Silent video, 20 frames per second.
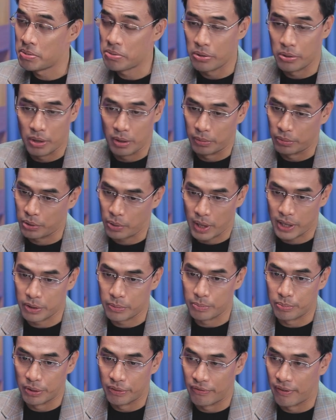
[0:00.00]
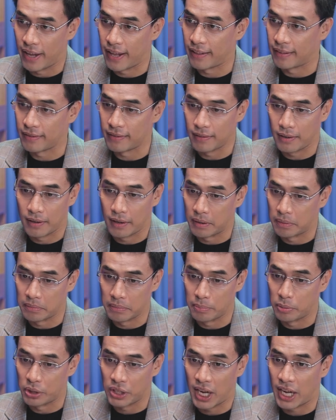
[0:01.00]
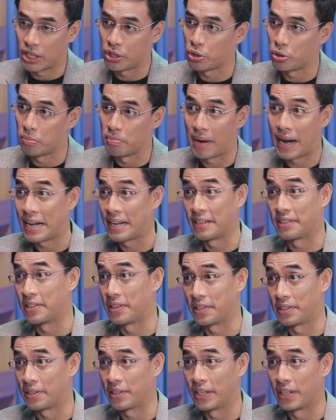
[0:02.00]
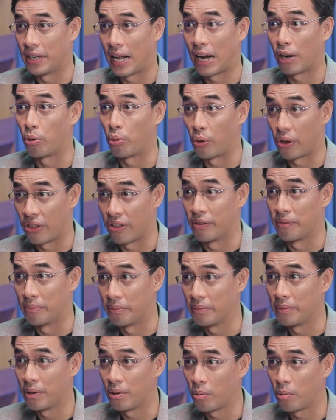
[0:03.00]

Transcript: you know, try to prevent potential biases in algorithm.